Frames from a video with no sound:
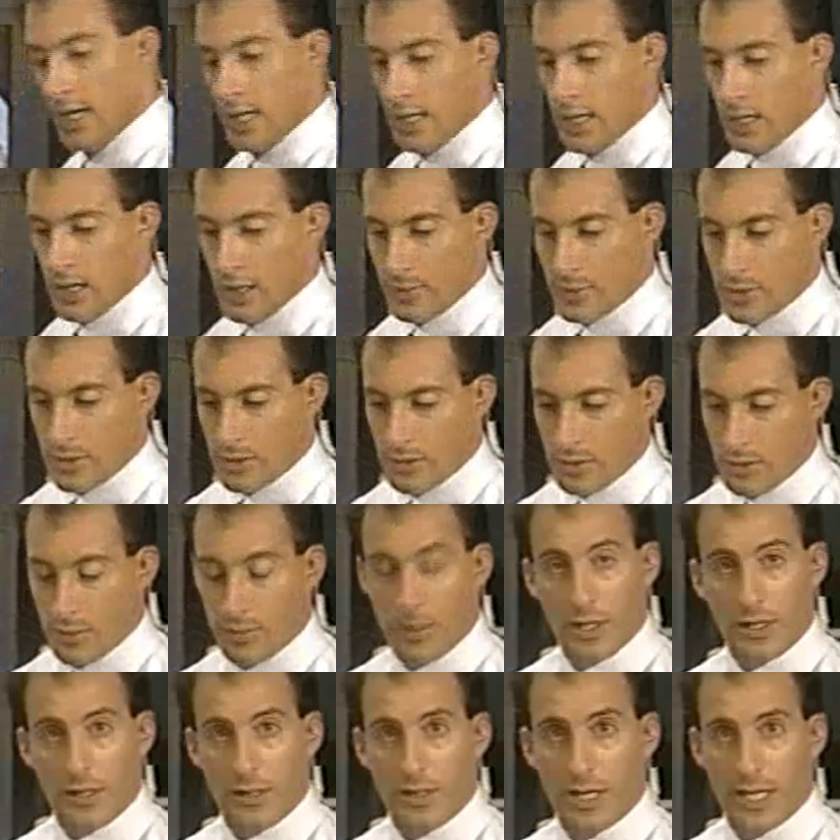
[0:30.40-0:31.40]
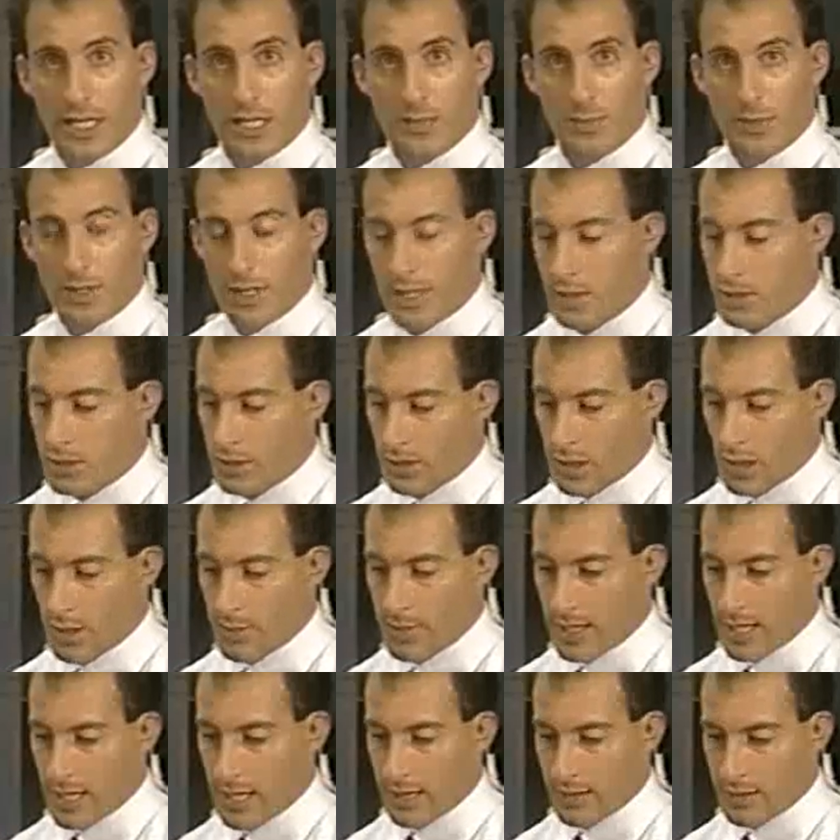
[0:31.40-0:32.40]
I'm sure there'll be a good explanation
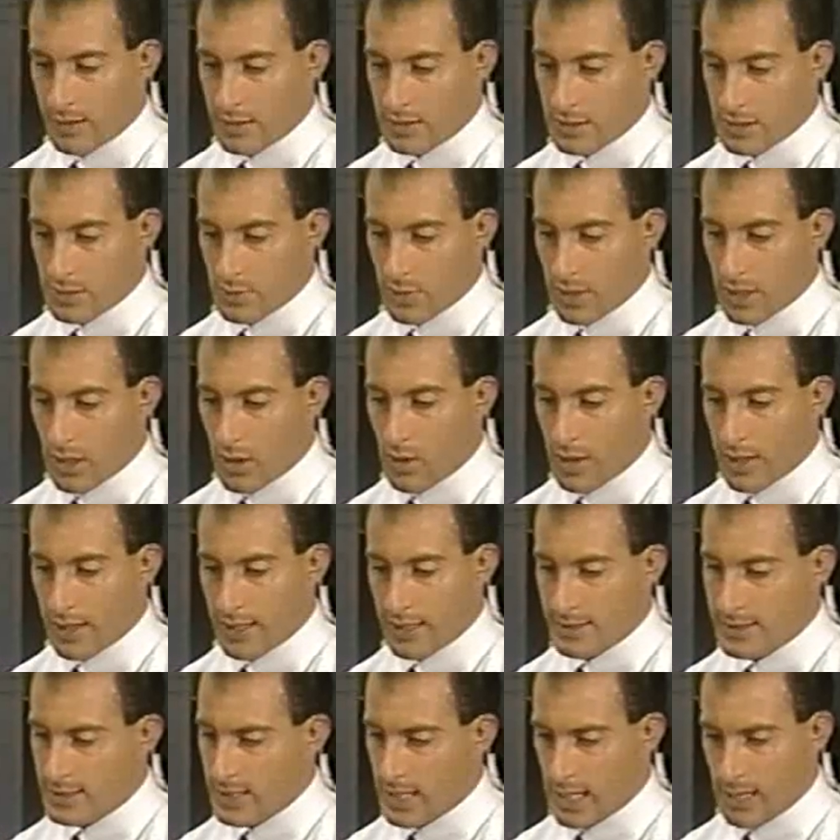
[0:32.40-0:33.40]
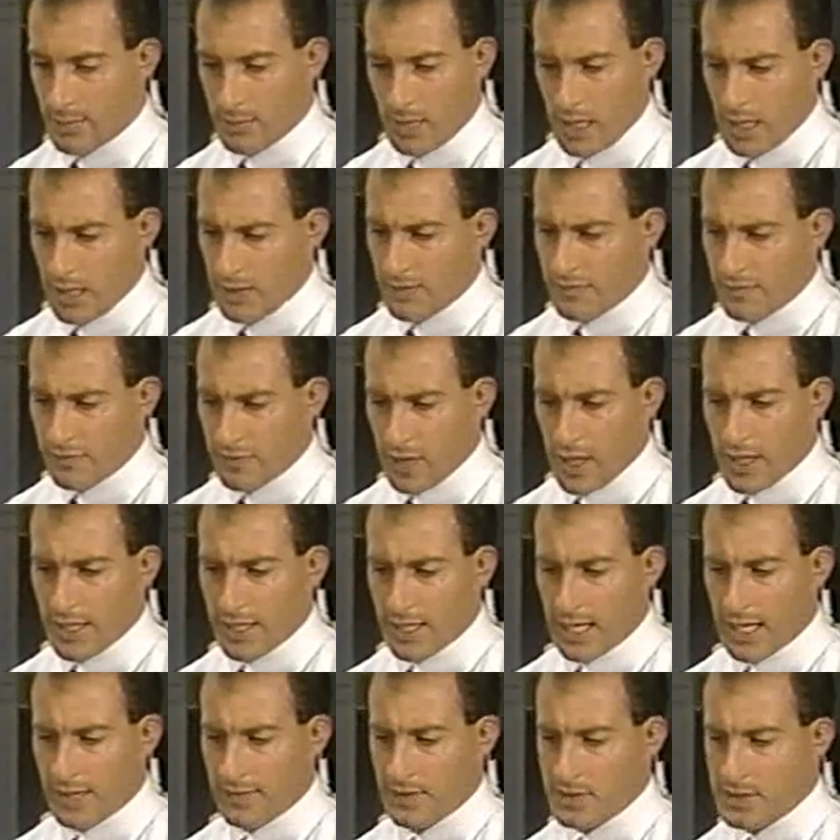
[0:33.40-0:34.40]
coming out of this as we go on in time.
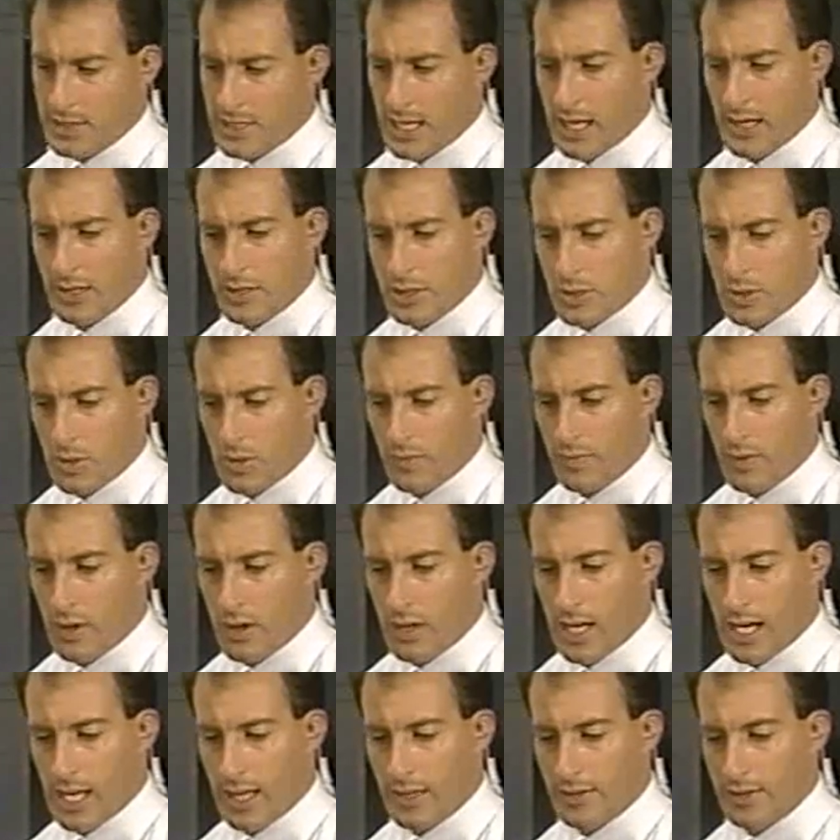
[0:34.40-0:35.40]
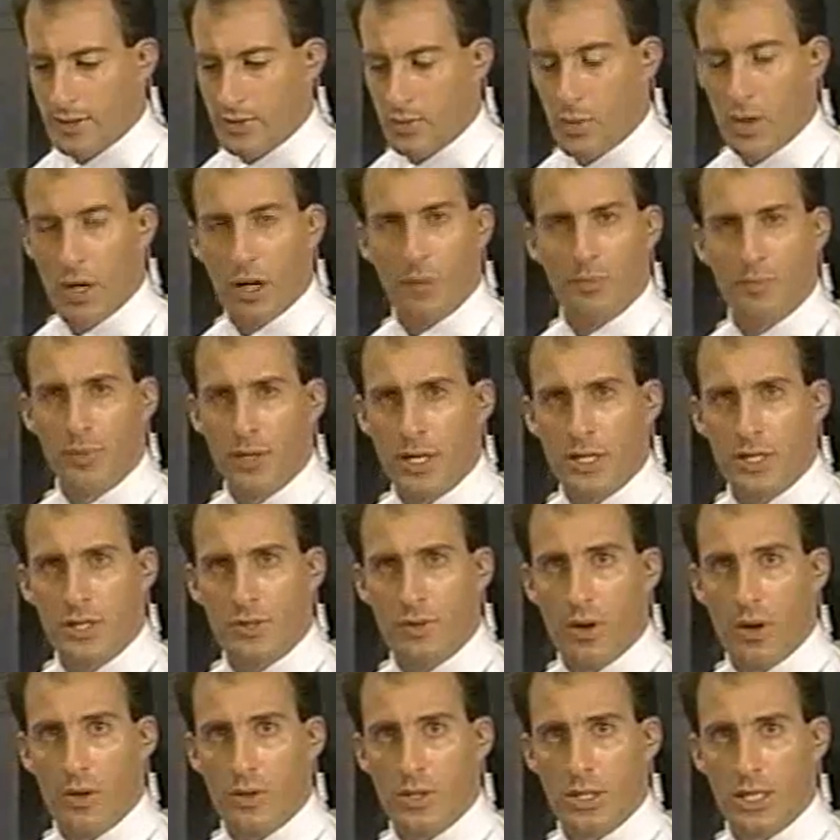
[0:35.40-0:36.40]
Flooding on the south shore of Long Island as well. Beach
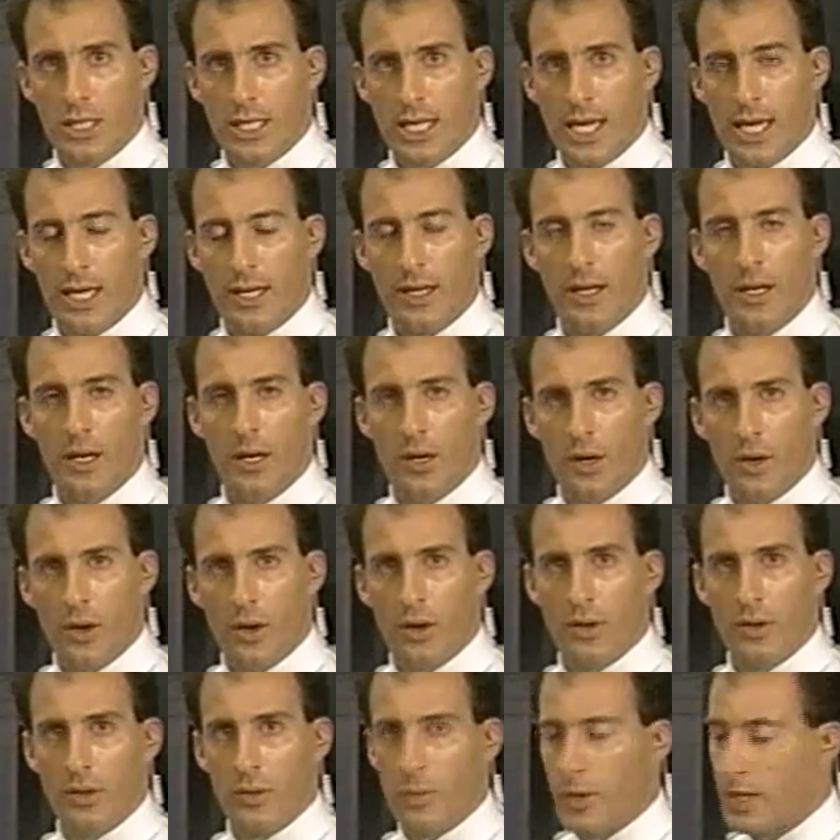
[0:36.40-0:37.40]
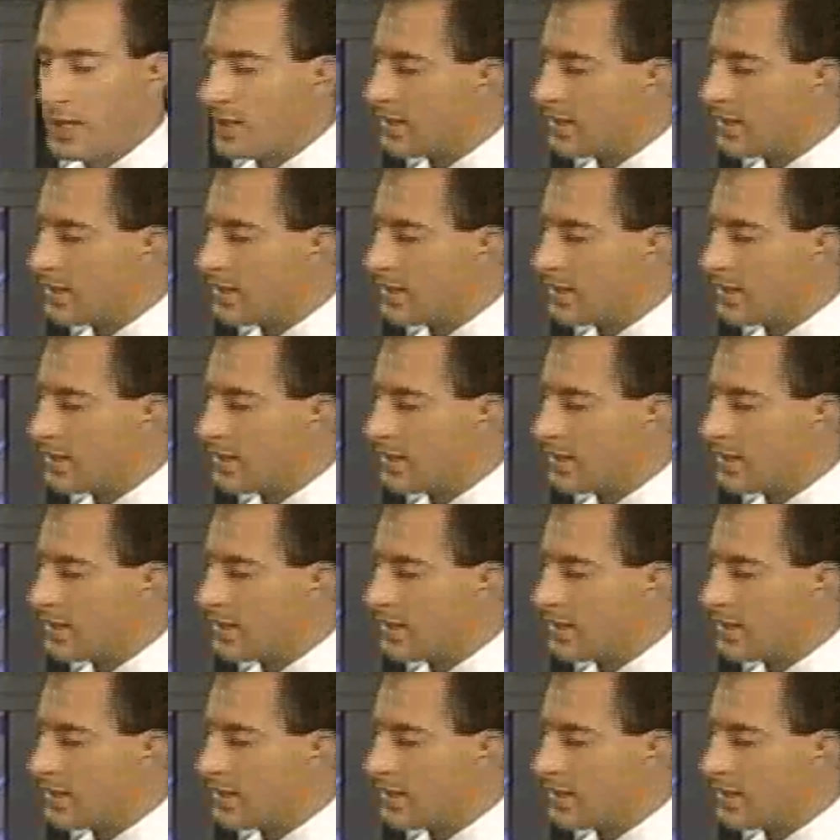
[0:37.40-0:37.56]
erosion again all the way